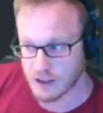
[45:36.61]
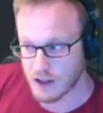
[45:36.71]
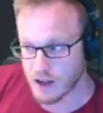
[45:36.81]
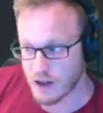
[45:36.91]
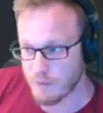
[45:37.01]

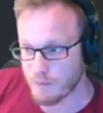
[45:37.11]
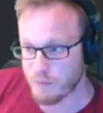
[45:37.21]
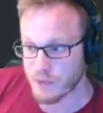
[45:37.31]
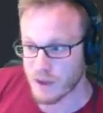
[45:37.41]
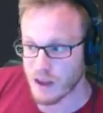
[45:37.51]

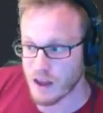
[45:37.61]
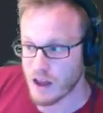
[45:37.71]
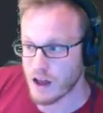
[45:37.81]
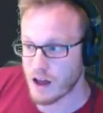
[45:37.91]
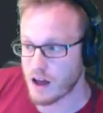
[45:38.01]

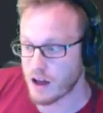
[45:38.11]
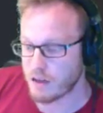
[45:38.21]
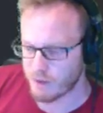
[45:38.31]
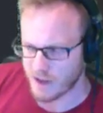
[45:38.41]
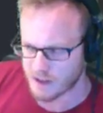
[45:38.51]

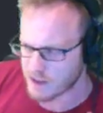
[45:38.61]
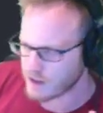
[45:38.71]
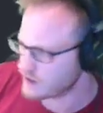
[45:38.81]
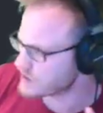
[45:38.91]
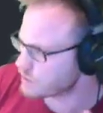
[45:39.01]
In fact, I
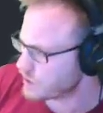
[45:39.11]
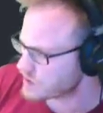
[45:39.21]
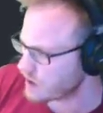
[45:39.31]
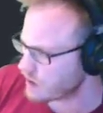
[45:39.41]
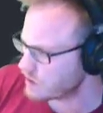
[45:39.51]
think this
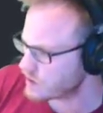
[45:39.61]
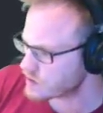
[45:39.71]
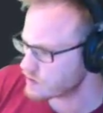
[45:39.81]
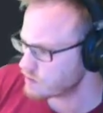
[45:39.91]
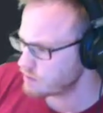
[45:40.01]
was
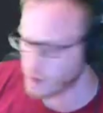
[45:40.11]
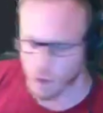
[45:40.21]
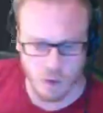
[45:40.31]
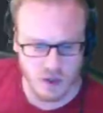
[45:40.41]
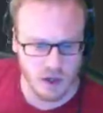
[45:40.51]
Jonas, but
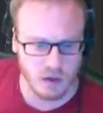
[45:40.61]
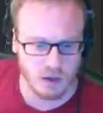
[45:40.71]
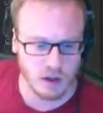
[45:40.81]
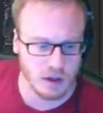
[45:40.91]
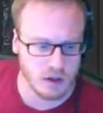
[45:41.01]
also
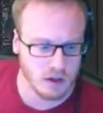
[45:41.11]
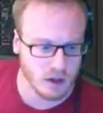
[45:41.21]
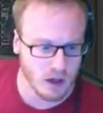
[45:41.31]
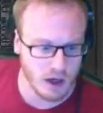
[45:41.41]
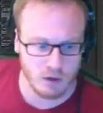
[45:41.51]
the
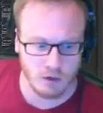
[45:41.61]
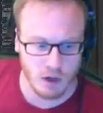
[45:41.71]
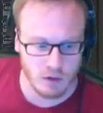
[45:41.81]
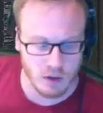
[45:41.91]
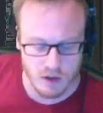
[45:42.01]
guy who
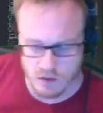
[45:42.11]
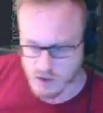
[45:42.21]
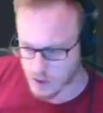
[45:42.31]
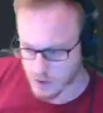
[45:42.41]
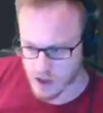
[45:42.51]
wrote
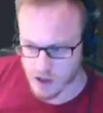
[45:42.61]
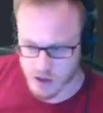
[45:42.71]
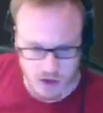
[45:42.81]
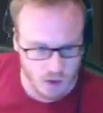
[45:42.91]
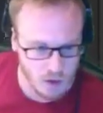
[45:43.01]
some of the other
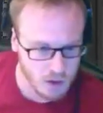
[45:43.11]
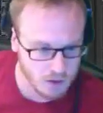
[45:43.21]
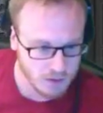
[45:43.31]
score.